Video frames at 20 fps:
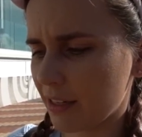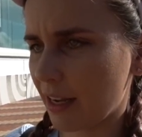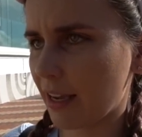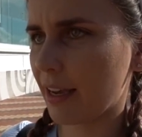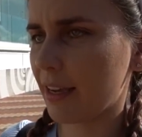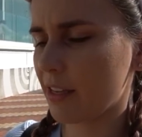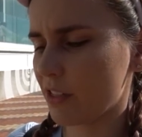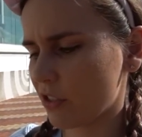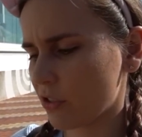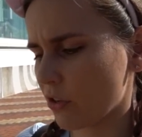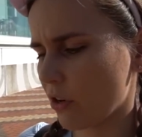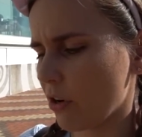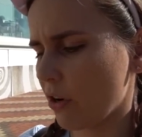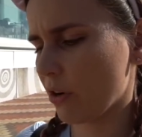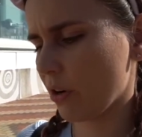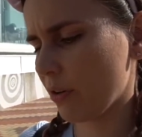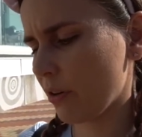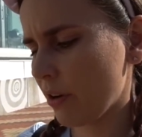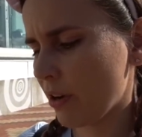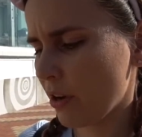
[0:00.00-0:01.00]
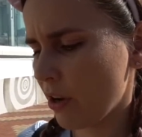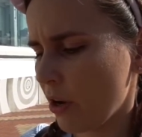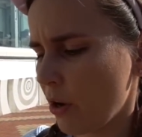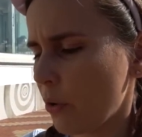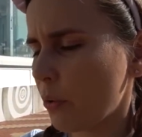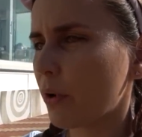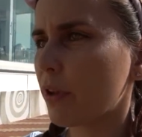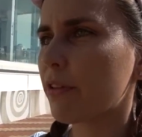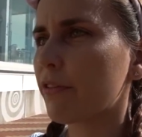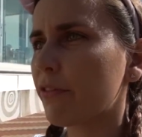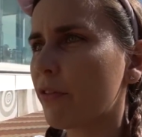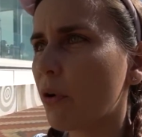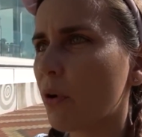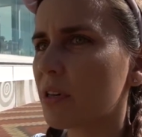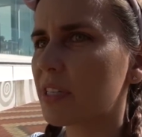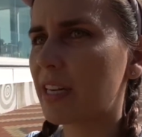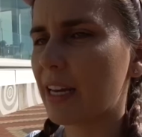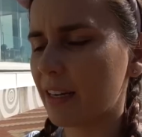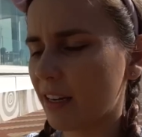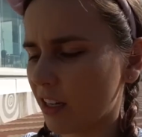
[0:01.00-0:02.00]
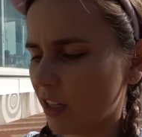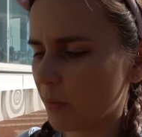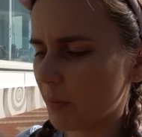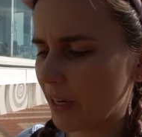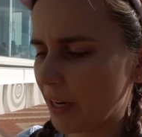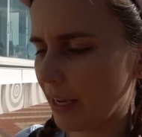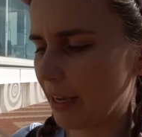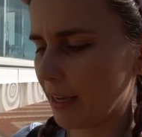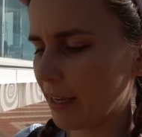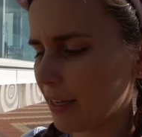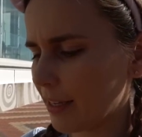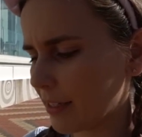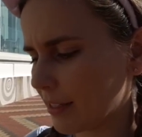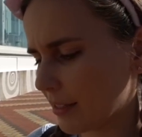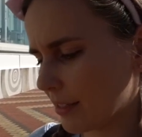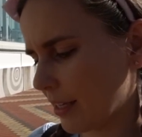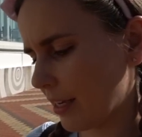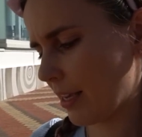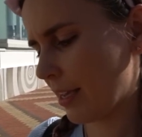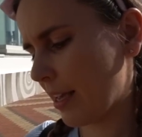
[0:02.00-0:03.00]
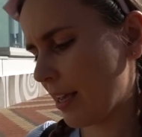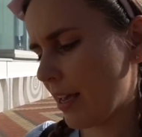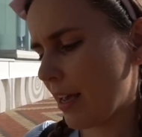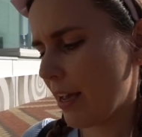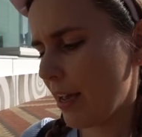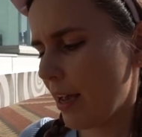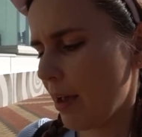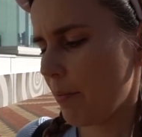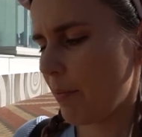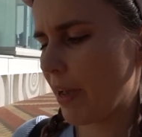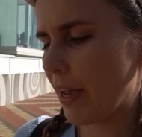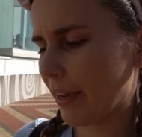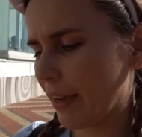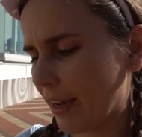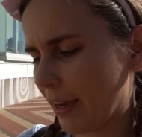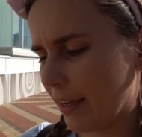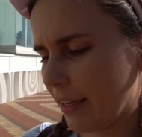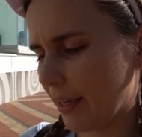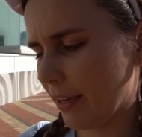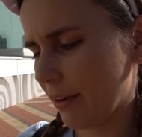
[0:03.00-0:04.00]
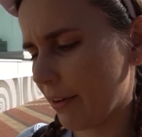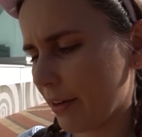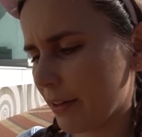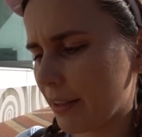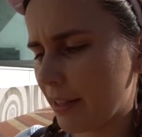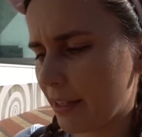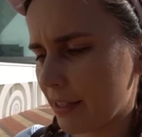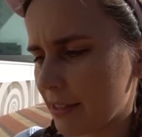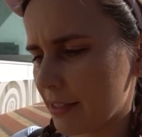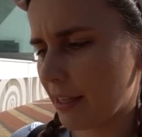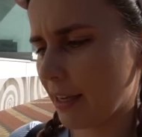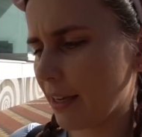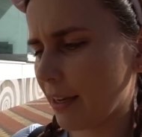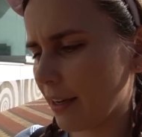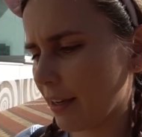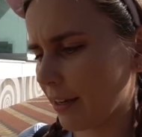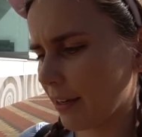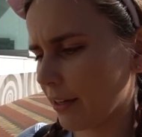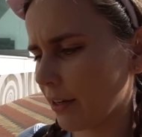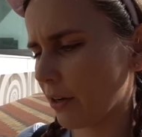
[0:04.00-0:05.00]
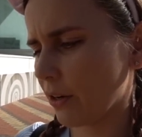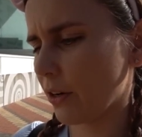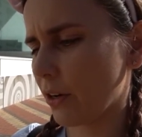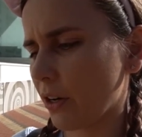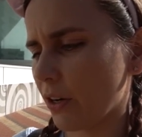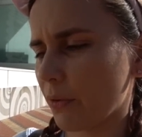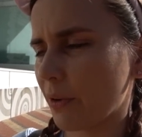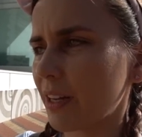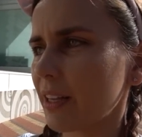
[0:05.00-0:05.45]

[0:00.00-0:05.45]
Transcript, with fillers: the day strong with four 10 kilometre eggs. Back out here at this, uh, oh,